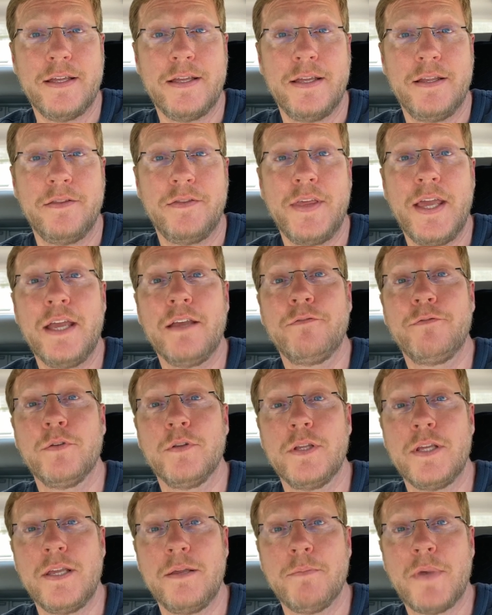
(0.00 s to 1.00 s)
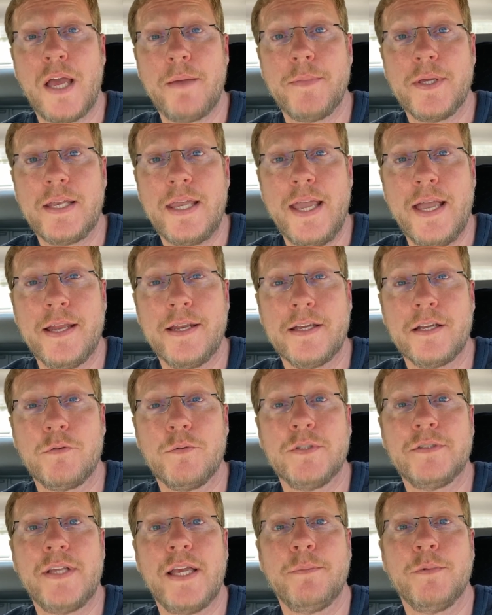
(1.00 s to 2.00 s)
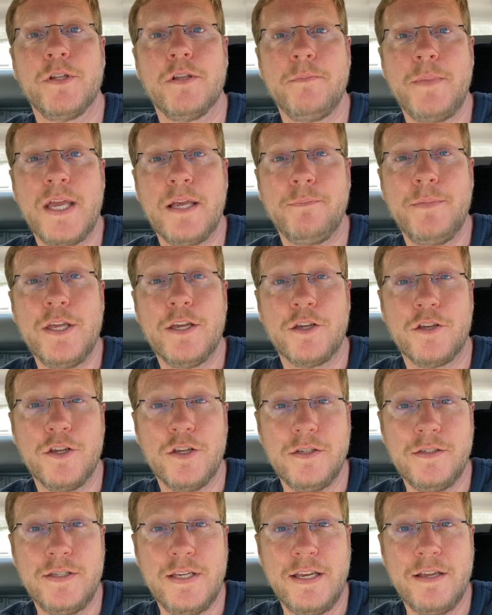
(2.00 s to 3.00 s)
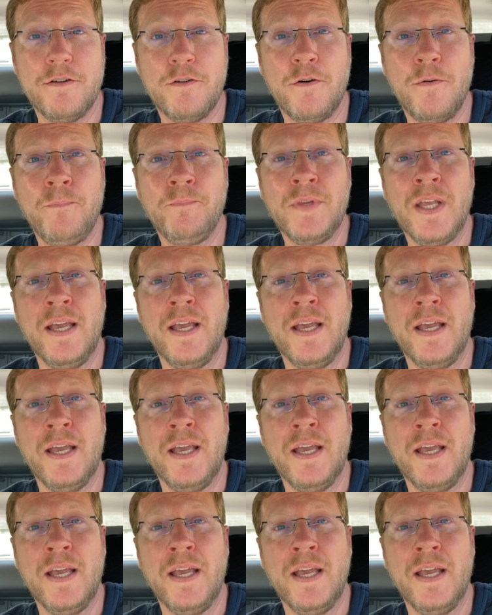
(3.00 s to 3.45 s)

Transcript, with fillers: and thankfully my mechanic was able to make me a good deal,